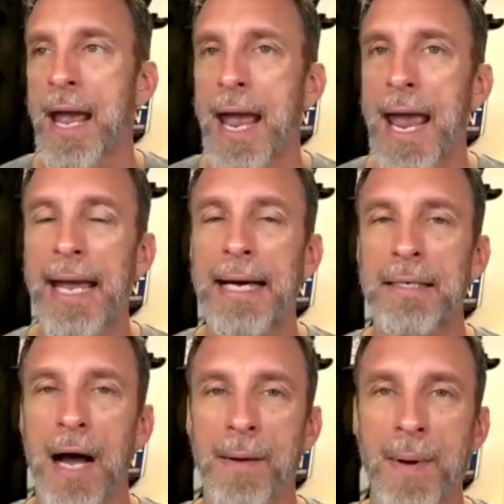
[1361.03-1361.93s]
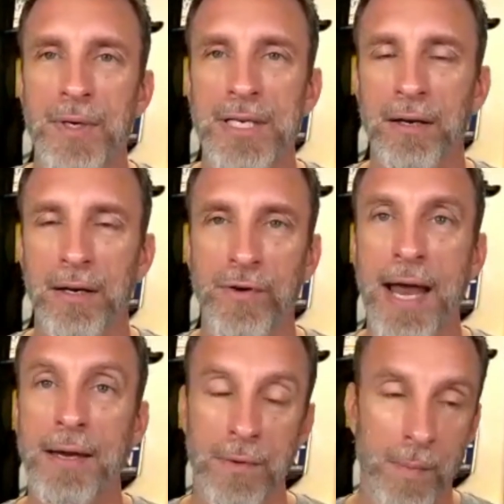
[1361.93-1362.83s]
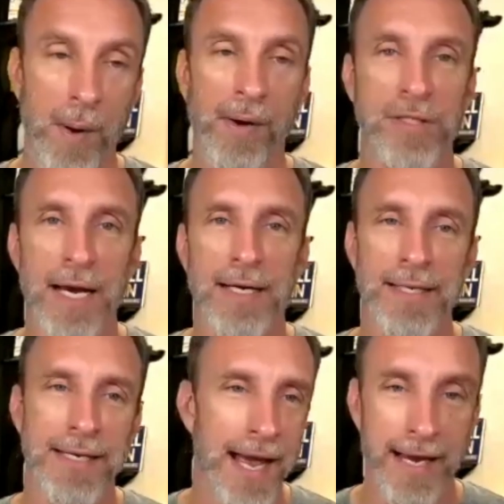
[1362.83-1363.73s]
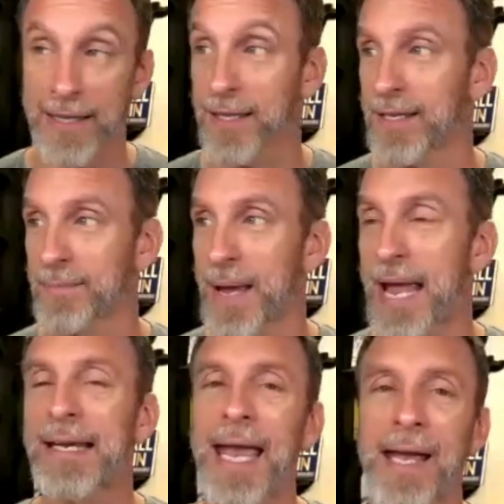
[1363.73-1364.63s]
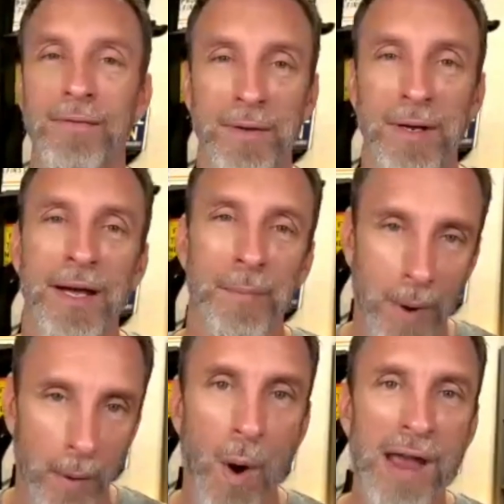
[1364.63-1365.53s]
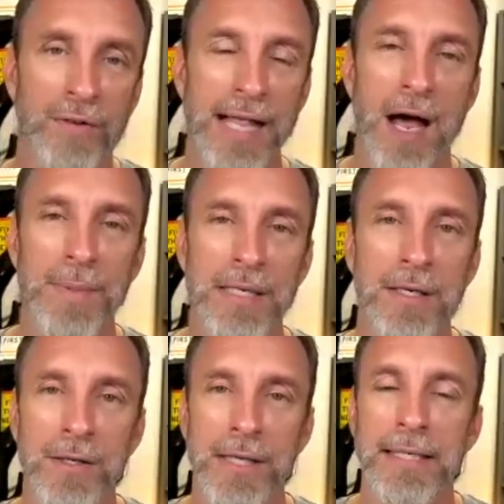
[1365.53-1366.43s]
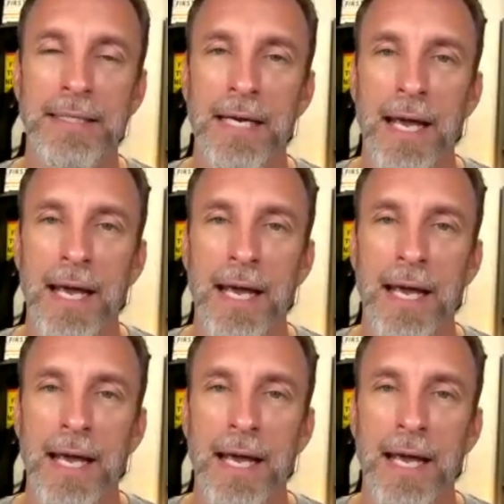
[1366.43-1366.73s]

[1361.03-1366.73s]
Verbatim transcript: And I remember telling a friend, and my wife was there. I said, yeah, I got the man cave. And my wife allowed me to do this.